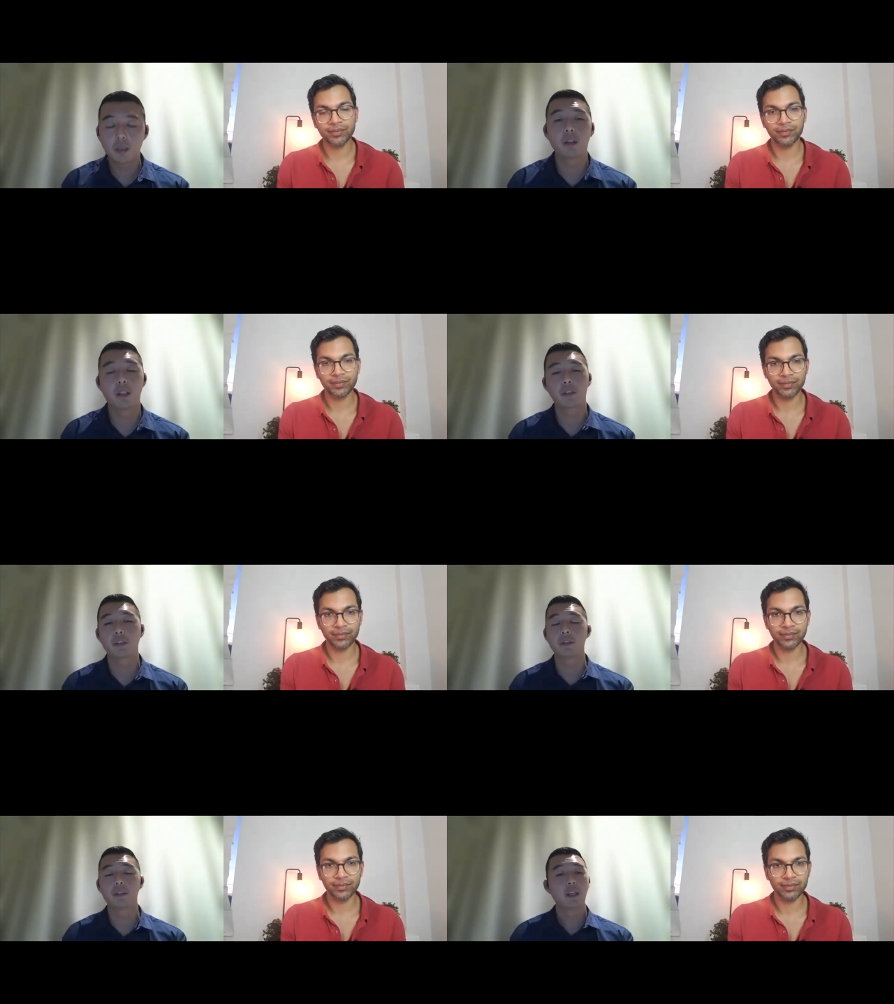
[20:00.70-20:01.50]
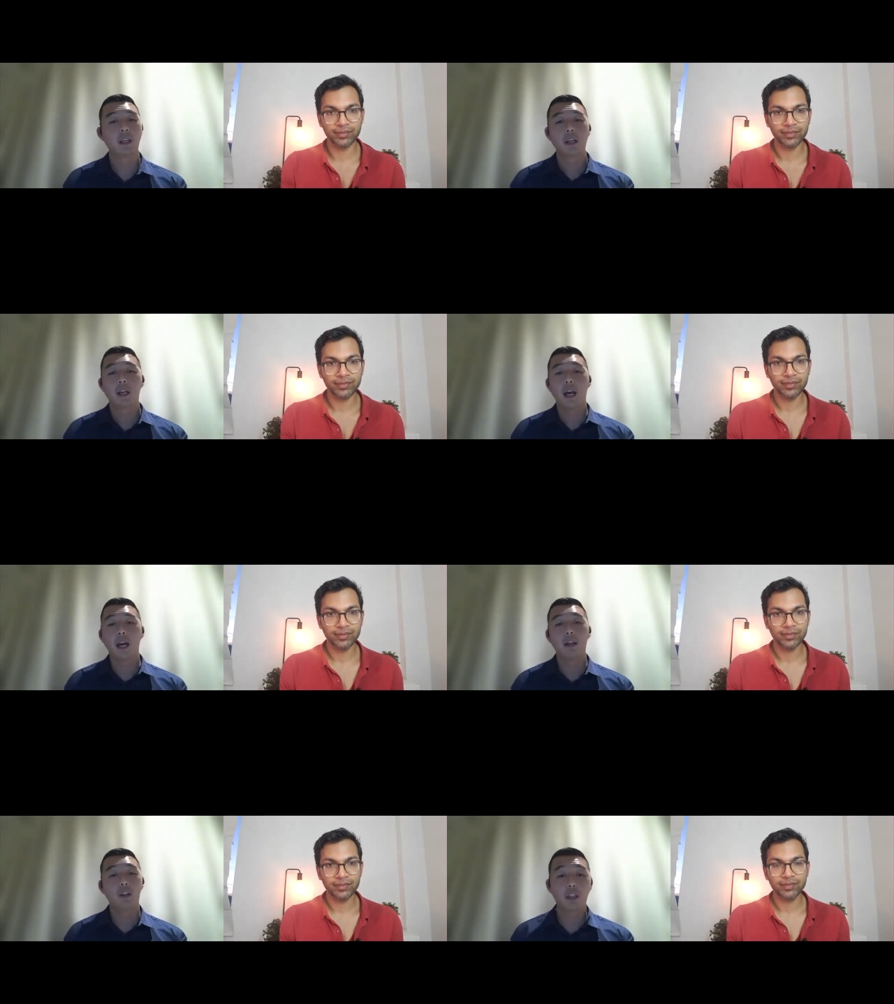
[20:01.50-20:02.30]
Speaker 1: Excellent.
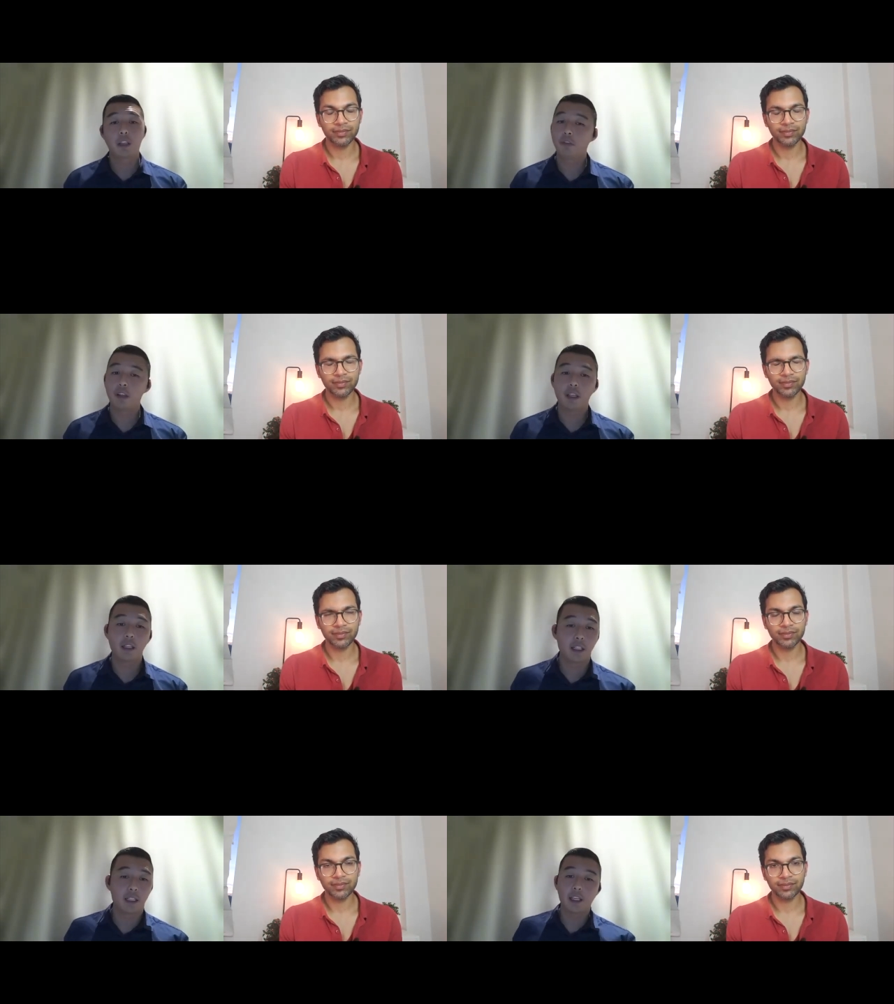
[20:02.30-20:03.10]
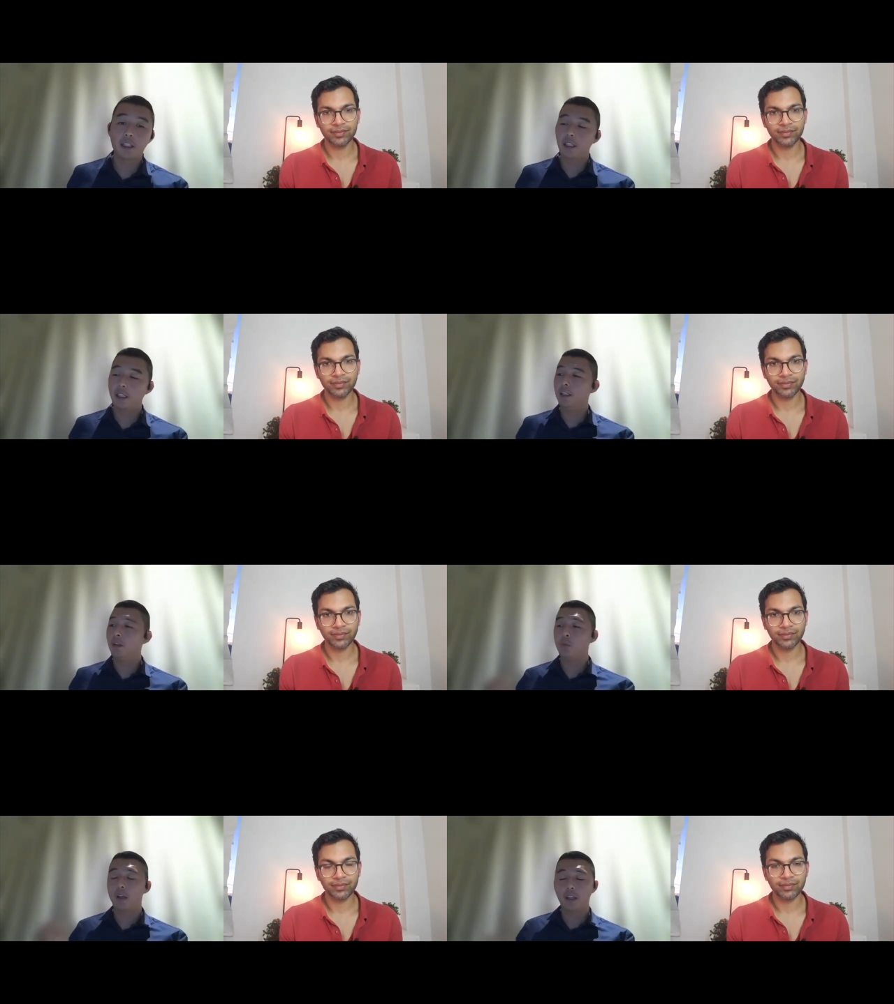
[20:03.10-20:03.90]
Uh, looking for any kinking,
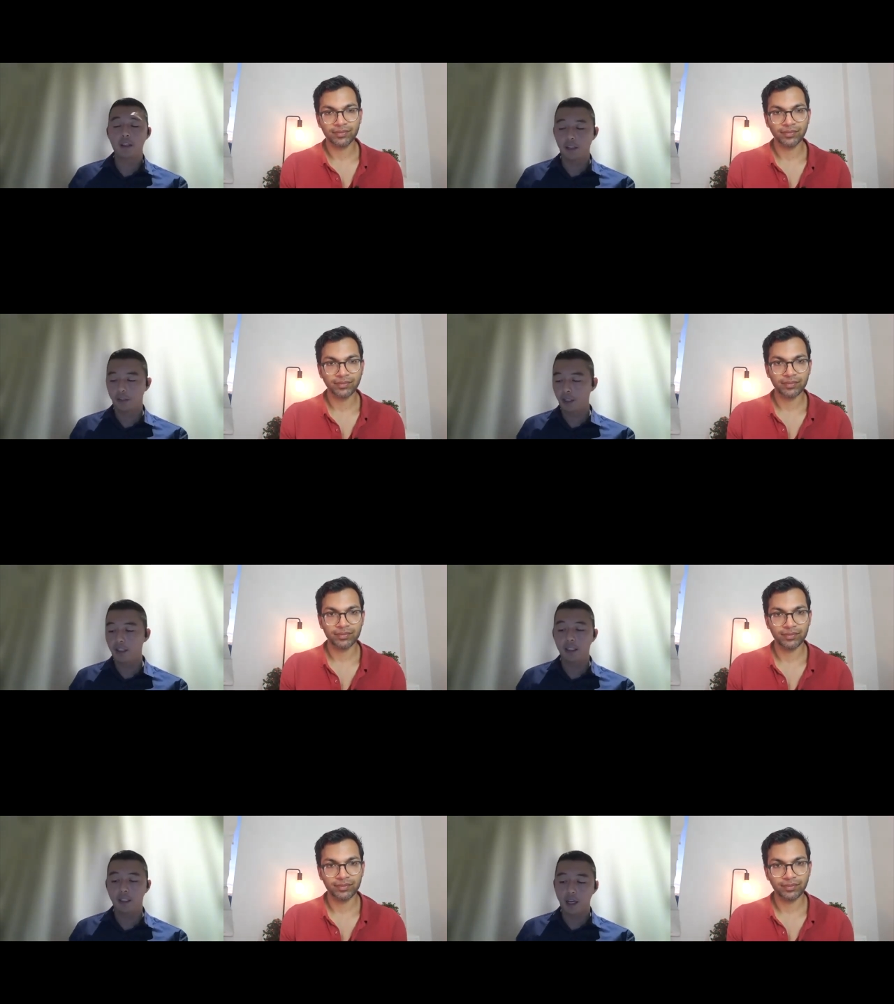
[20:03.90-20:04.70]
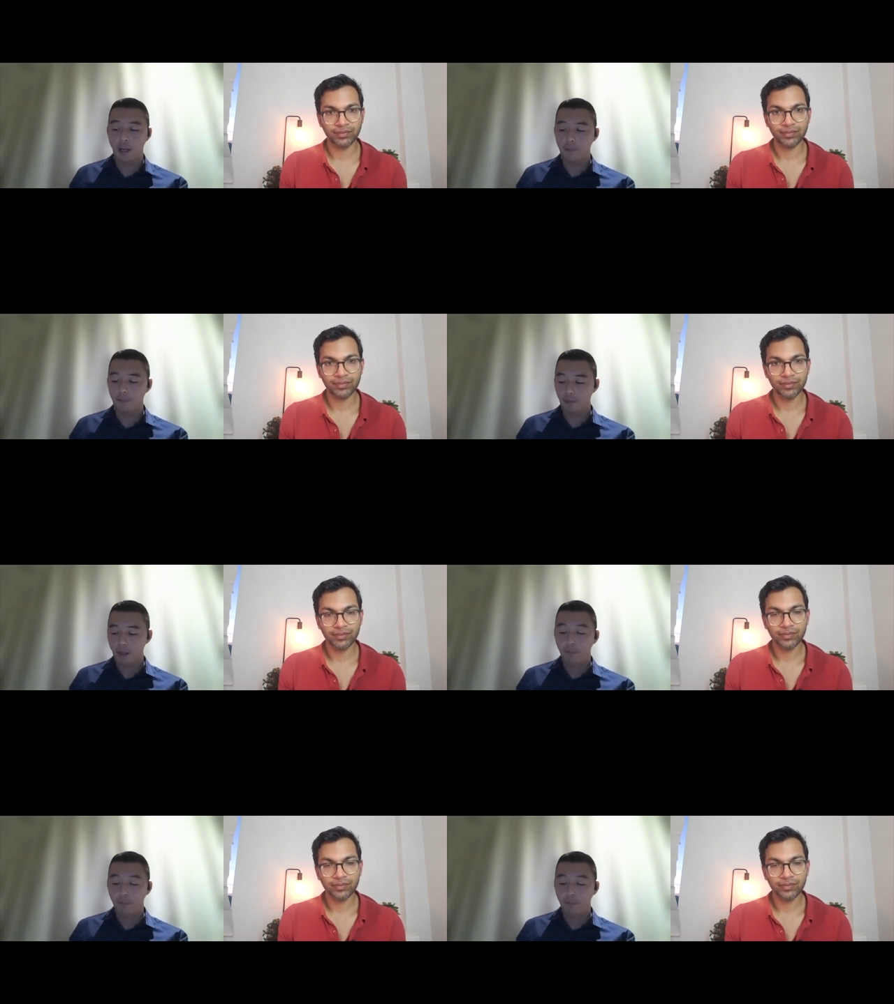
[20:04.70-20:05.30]
whether there's any um,